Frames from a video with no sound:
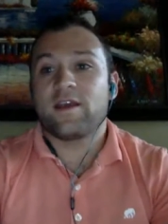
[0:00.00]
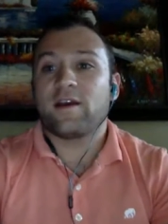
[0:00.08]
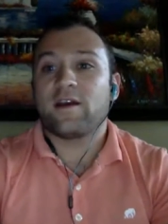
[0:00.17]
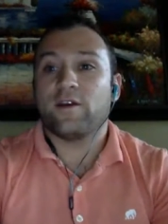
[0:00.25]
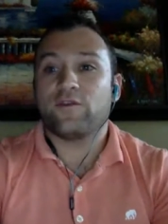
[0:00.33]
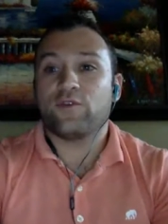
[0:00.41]

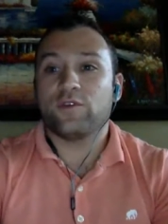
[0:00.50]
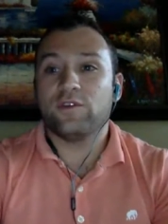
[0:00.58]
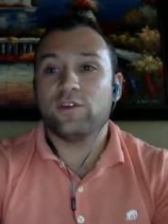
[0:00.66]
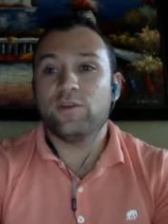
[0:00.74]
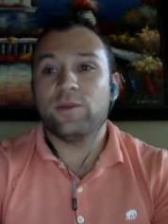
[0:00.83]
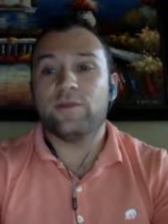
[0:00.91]
got off to a
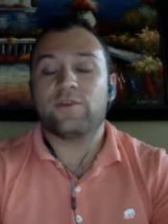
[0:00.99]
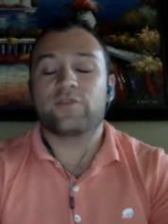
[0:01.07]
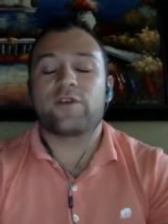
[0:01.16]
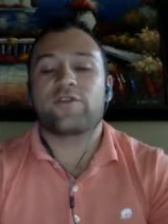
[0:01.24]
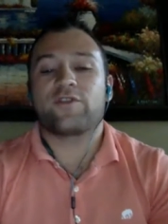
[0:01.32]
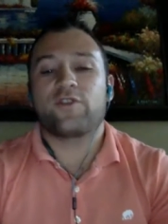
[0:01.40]
little bit of a
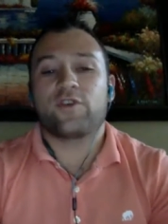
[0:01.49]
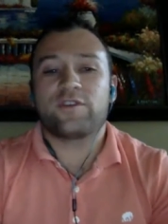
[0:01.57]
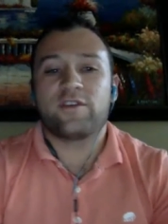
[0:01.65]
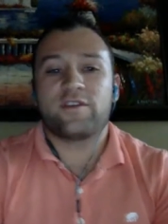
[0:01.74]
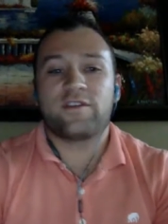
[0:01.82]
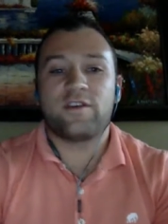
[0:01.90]
rough start
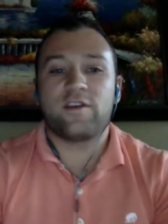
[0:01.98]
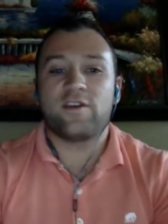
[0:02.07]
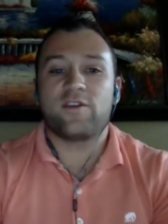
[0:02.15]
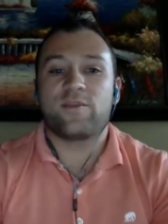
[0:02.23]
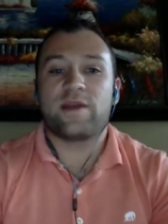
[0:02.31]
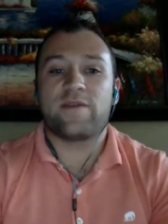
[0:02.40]
this year,
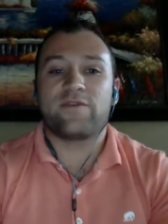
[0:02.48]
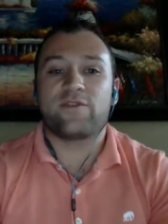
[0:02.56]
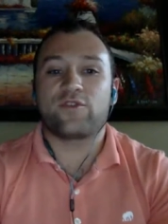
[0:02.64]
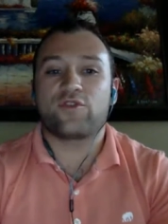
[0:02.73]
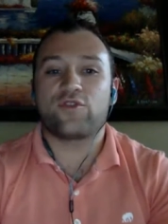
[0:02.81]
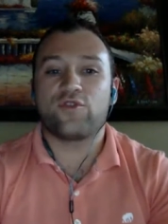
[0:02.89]
but
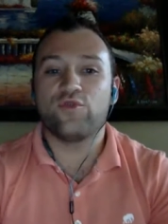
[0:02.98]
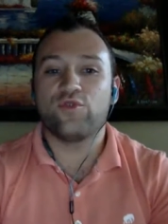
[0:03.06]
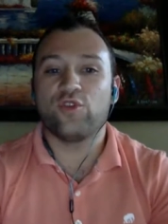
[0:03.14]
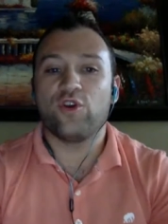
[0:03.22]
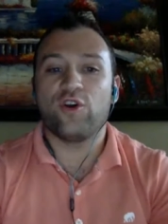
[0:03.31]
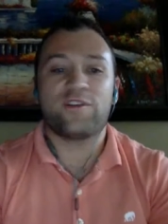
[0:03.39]
after 2
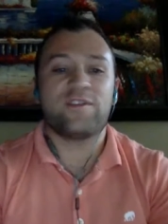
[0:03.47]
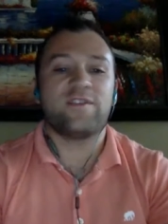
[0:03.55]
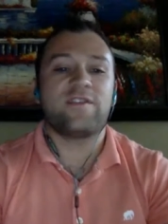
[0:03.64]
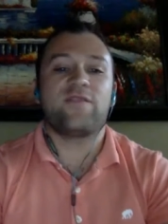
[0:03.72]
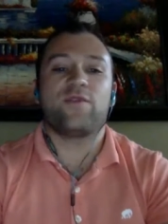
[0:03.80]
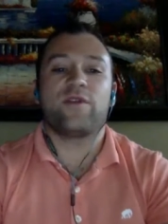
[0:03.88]
losses,
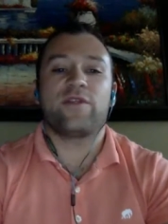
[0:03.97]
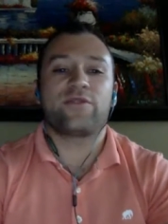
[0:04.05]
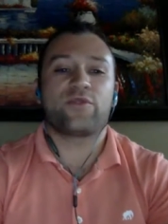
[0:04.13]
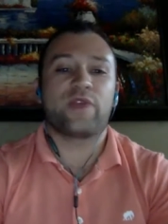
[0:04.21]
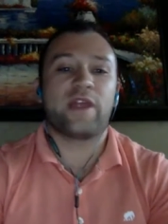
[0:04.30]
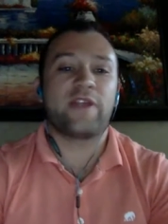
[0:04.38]
they've won
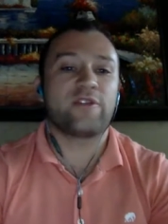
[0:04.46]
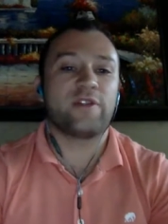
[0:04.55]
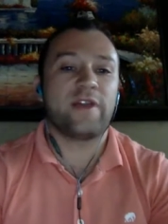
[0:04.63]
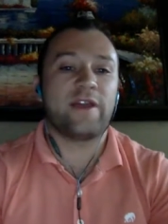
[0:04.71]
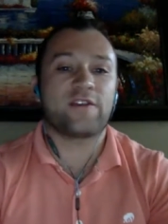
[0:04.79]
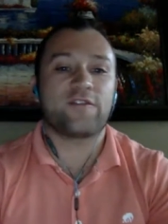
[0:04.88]
3 out of their
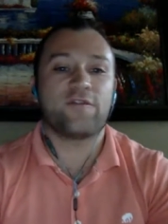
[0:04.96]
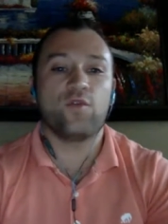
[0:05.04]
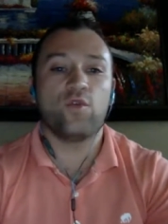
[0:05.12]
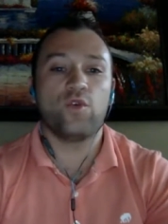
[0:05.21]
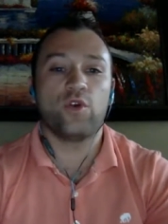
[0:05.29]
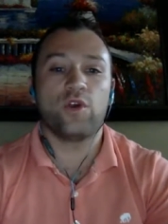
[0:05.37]
last
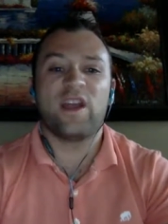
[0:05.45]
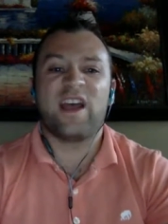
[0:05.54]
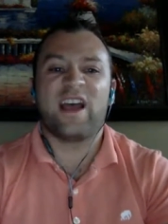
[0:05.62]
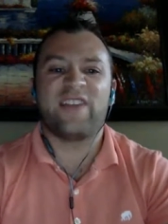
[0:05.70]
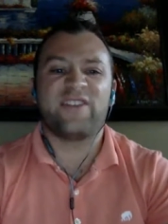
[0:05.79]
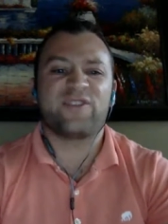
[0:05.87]
4.
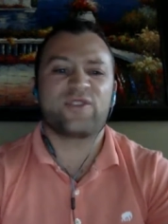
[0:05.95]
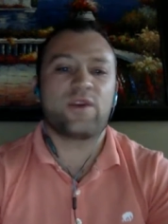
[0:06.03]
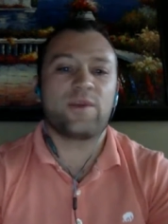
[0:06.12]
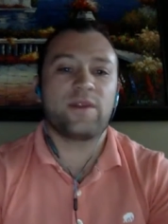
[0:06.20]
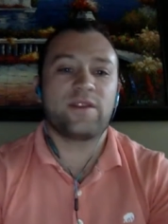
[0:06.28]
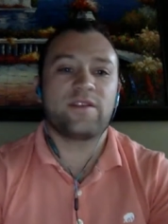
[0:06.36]
I think they're
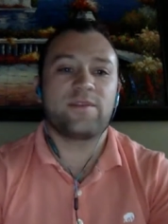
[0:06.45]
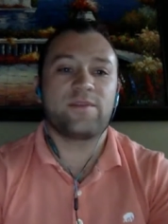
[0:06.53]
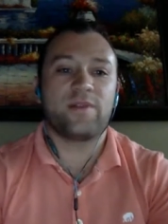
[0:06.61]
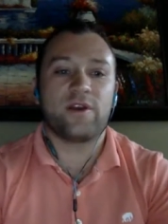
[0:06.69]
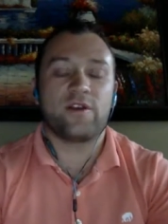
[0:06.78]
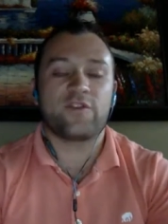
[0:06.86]
coming into the
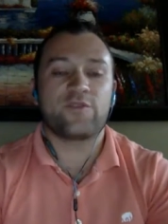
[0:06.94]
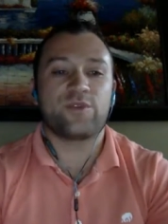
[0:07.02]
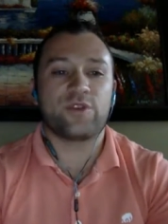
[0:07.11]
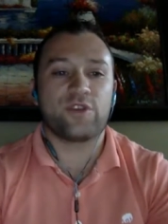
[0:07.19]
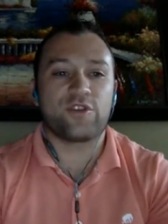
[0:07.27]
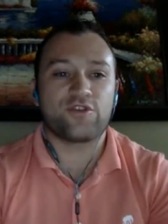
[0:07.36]
playoffs
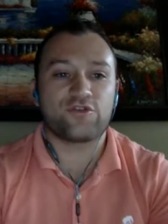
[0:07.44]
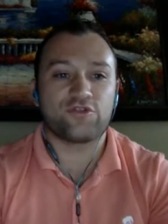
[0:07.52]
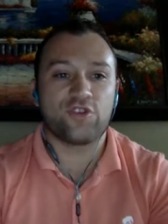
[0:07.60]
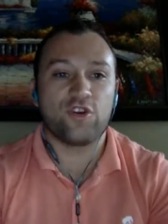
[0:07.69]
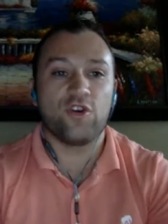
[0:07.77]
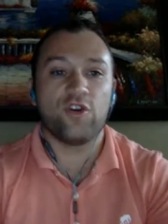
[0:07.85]
pretty
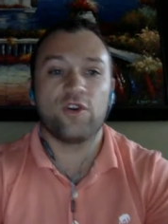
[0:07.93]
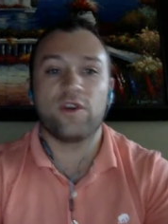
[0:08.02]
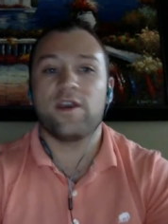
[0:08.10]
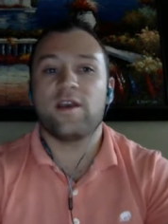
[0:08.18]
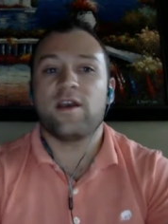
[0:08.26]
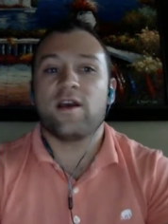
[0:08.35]
strong.
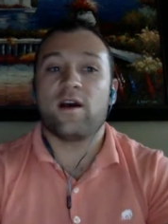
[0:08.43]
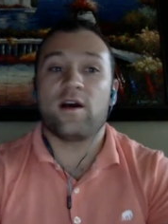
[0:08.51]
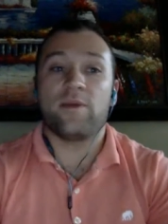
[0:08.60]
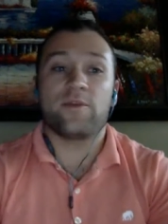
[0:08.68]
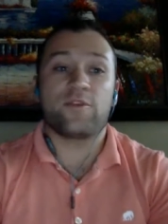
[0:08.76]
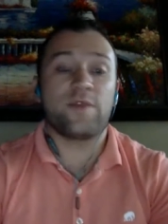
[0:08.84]

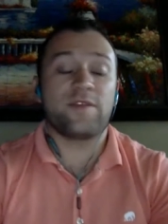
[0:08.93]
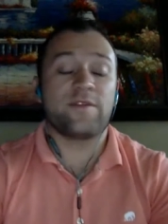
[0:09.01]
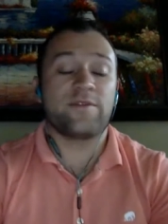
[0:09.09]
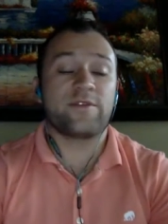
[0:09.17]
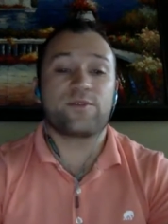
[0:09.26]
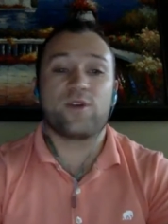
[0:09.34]
There's been some
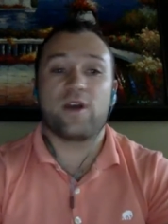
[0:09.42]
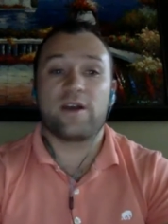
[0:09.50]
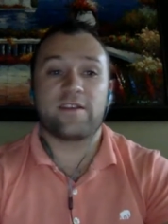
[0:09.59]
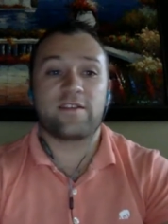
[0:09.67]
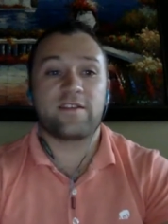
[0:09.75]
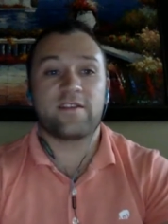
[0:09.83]

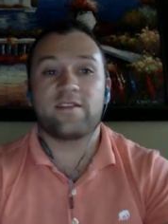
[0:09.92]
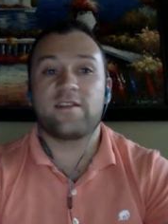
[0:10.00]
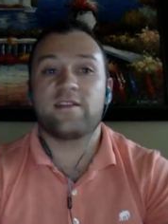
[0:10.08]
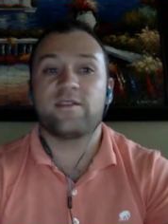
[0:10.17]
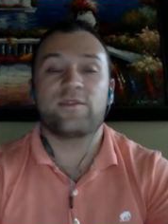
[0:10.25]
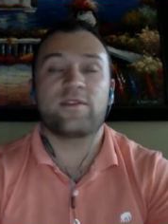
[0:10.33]
surprises this
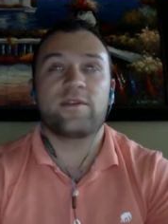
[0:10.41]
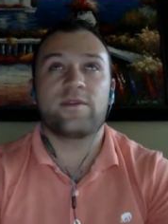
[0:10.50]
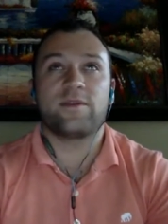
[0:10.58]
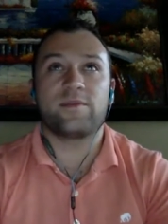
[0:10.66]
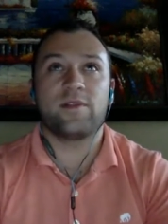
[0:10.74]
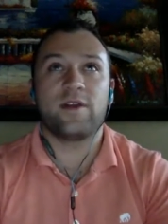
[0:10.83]
season with some of
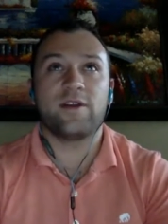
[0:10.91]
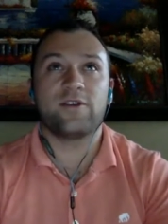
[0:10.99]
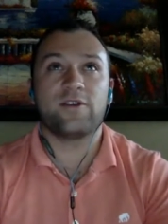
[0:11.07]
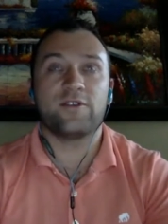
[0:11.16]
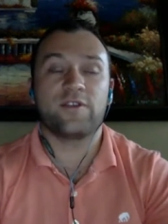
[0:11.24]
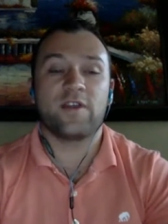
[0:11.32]
the
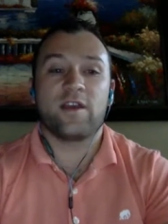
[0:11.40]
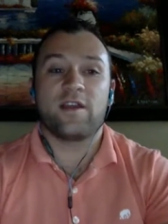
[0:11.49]
players.